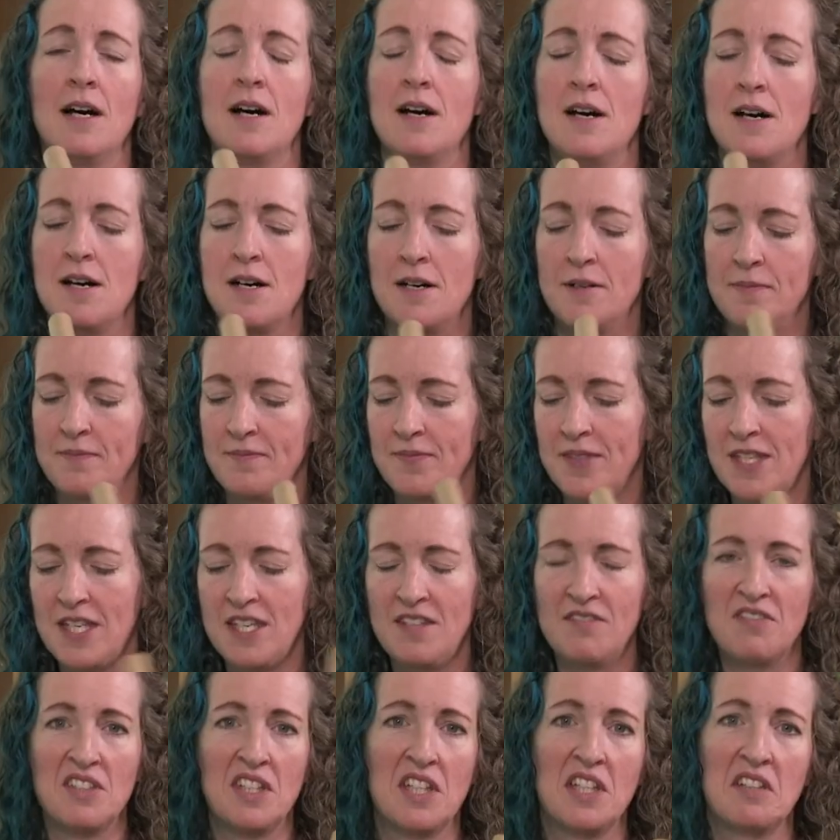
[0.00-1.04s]
um,
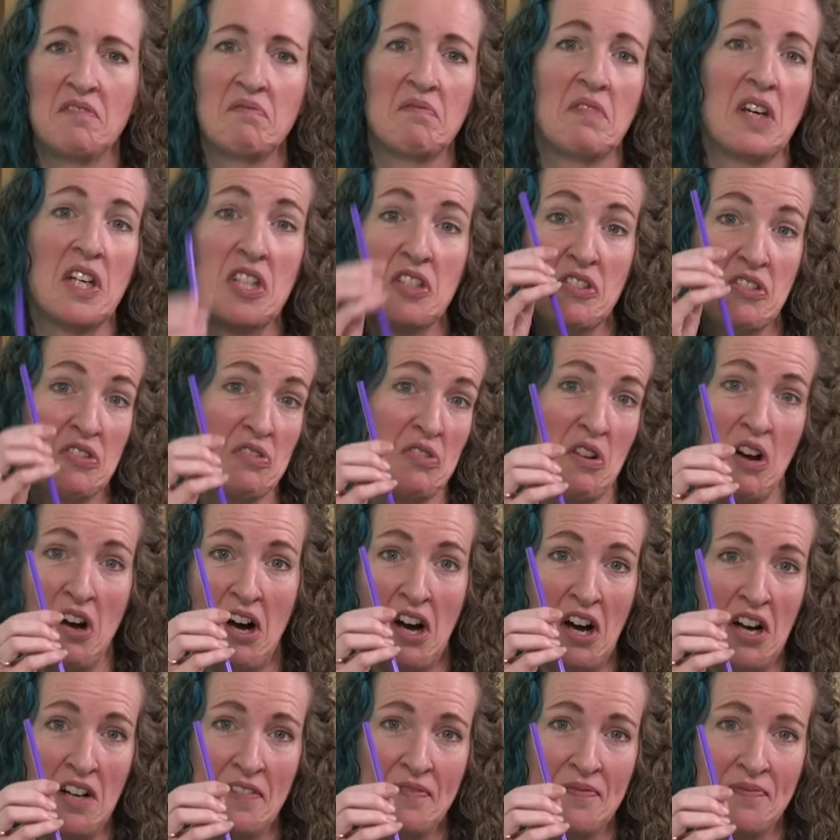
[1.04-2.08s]
even a
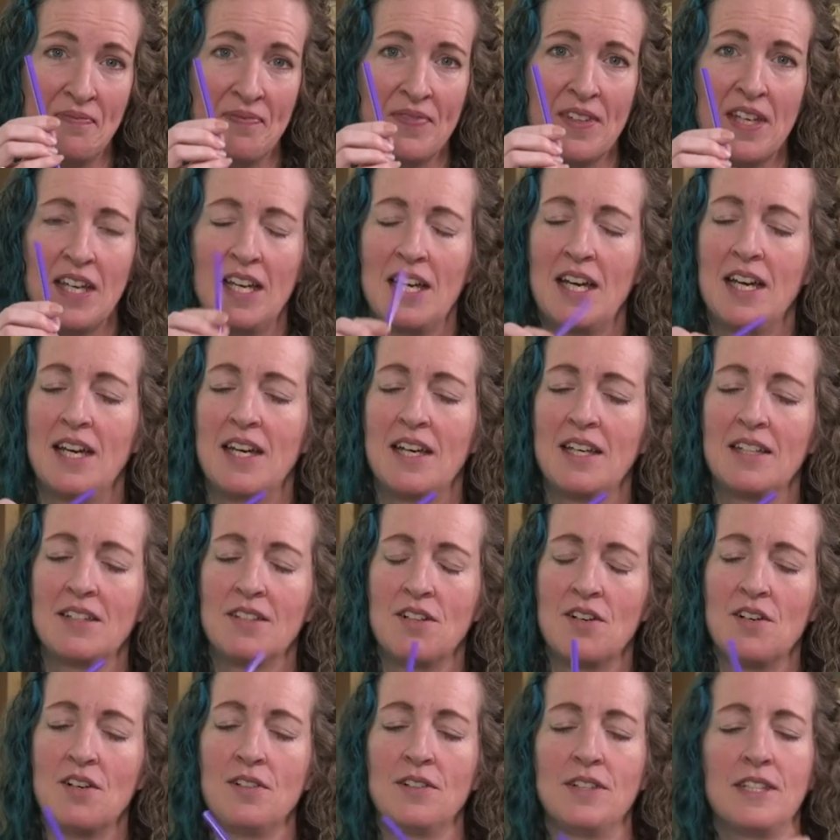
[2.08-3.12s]
straw, and
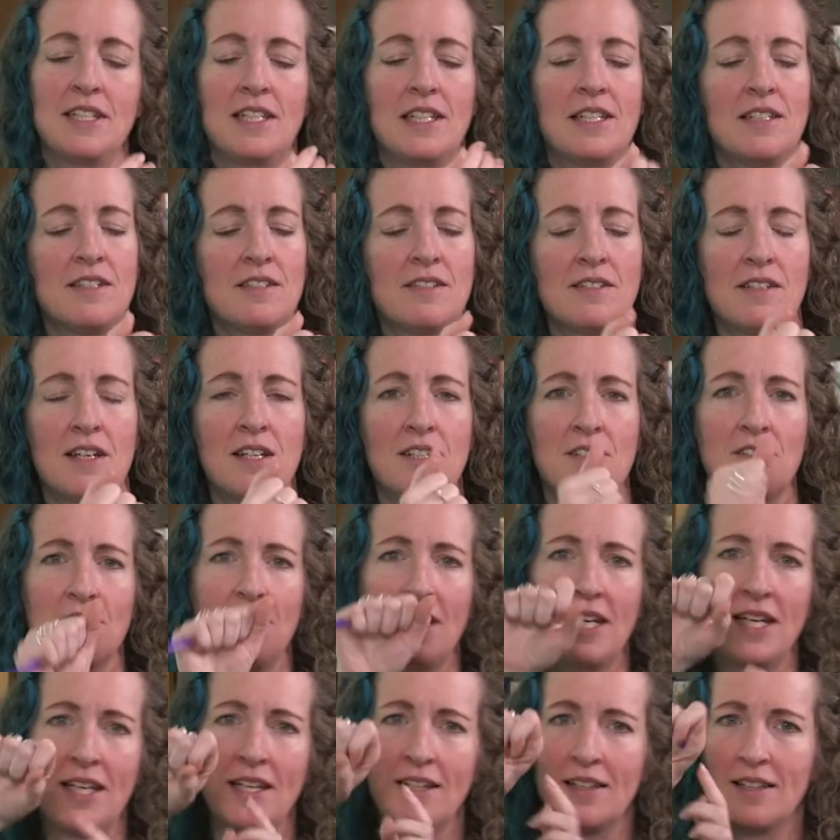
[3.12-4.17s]
hold it inside your
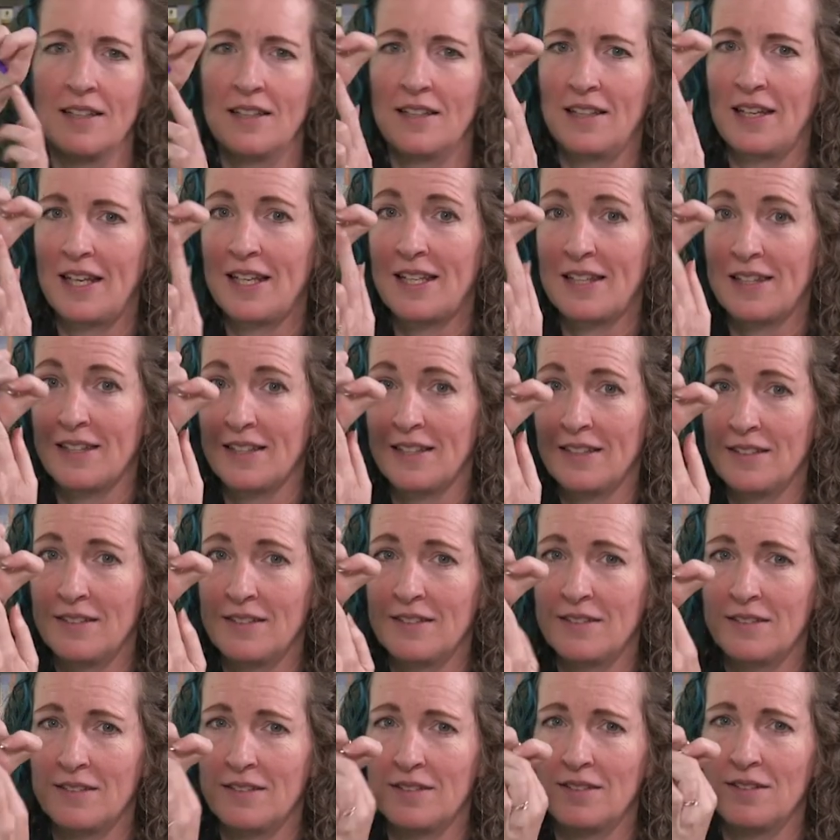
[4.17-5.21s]
hand like
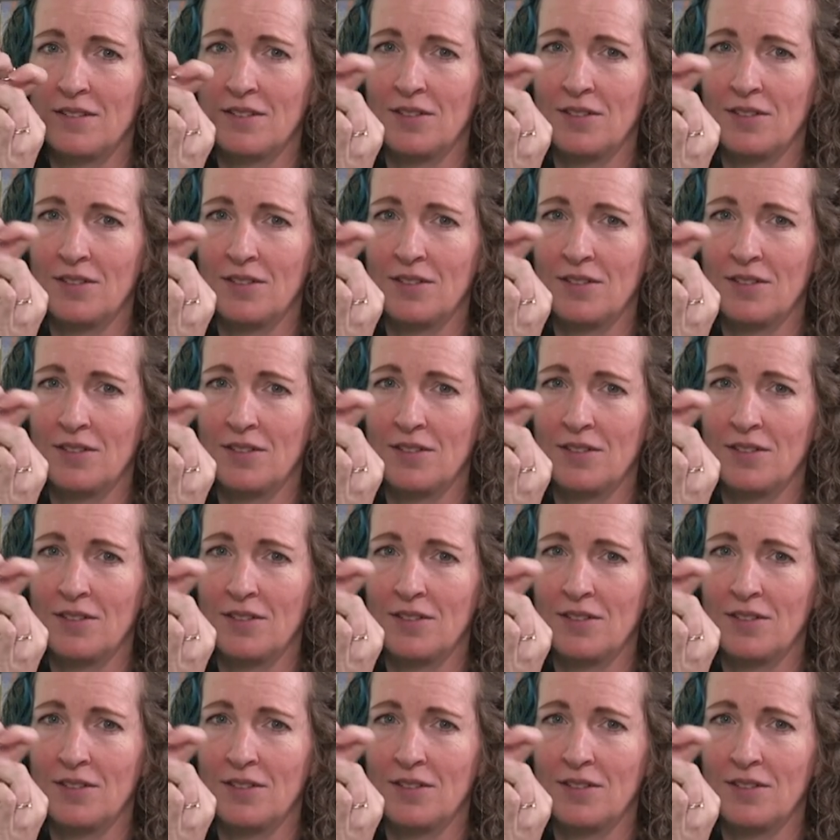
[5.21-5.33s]
this.